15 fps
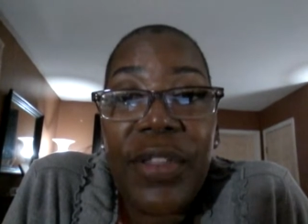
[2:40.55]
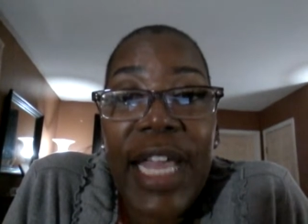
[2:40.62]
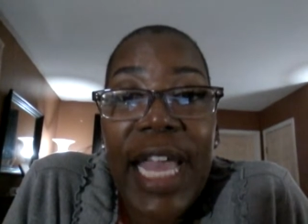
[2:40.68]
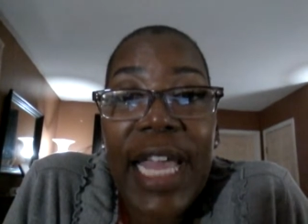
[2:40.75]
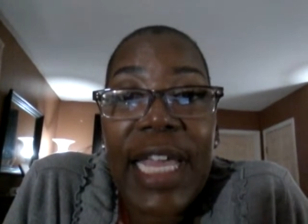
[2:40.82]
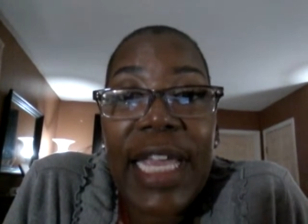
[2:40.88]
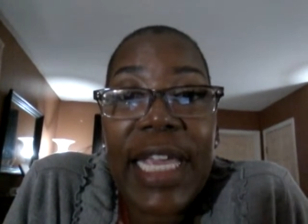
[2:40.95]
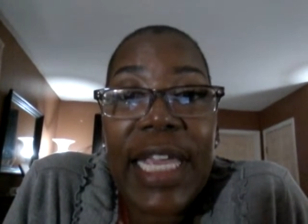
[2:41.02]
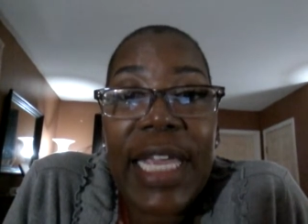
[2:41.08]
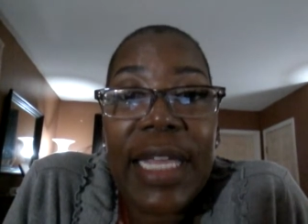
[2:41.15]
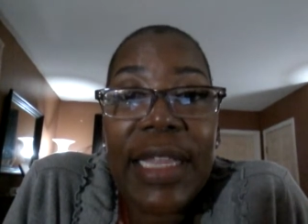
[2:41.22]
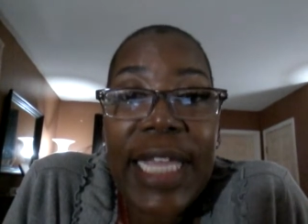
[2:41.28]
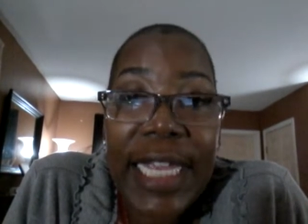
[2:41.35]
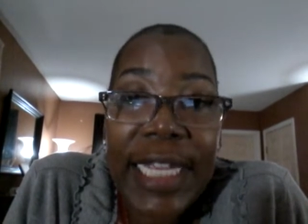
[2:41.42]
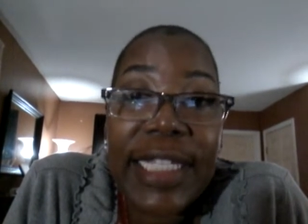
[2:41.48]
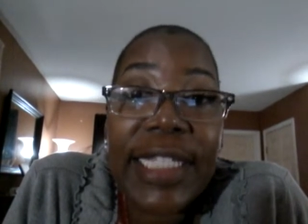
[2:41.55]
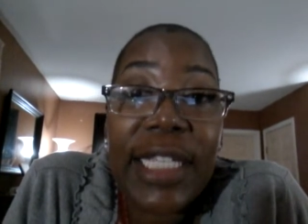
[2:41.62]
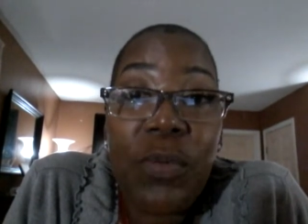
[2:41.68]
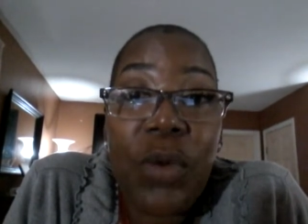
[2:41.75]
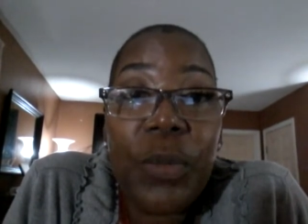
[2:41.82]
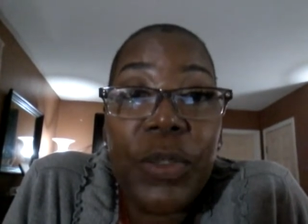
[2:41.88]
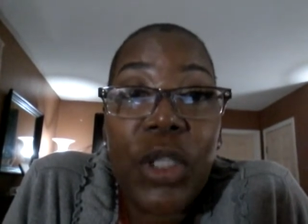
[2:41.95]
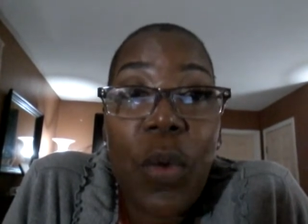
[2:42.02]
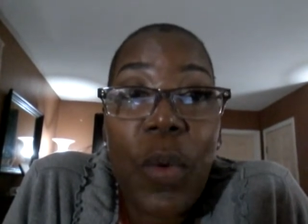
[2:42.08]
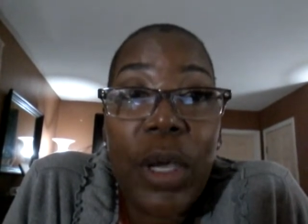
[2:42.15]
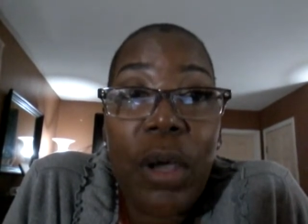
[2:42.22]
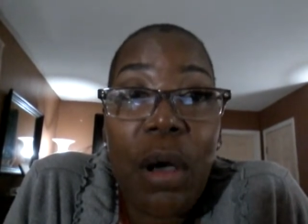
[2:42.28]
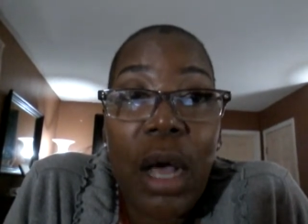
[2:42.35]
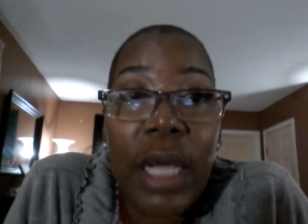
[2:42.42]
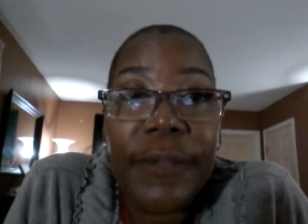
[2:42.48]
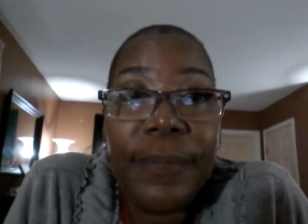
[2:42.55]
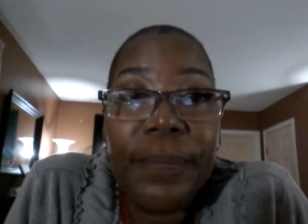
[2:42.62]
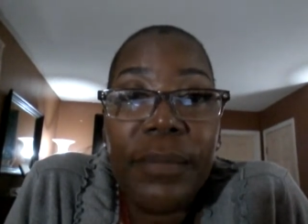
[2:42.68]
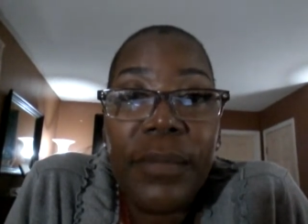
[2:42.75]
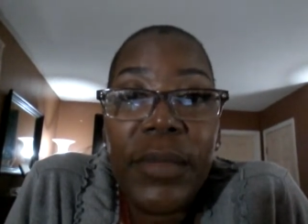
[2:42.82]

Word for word: that they could see what was going on.